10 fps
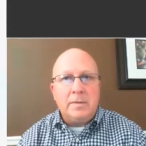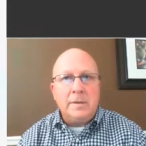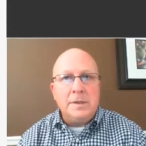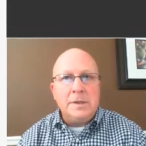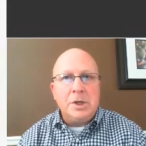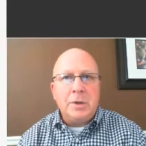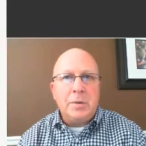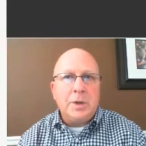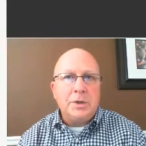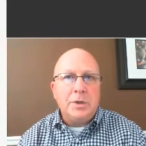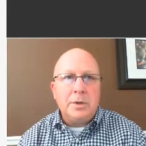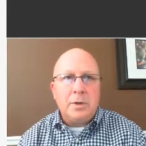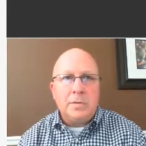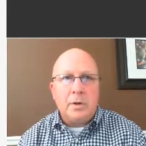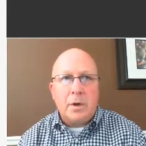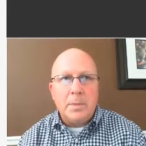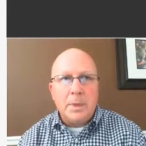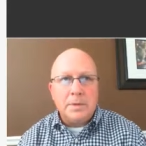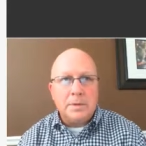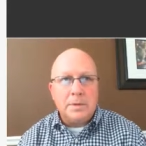of the degeneration of the heart
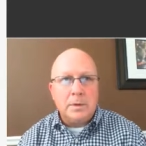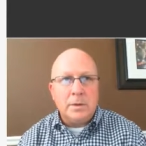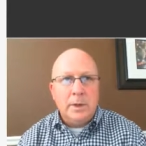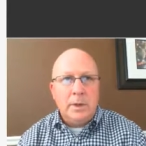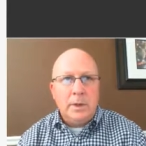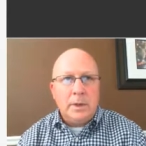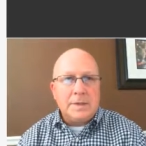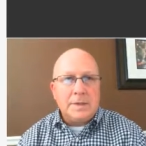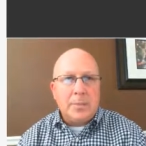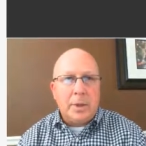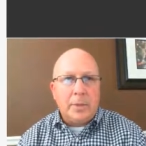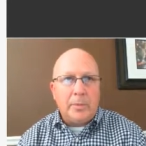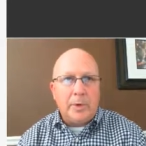muscle as a pump.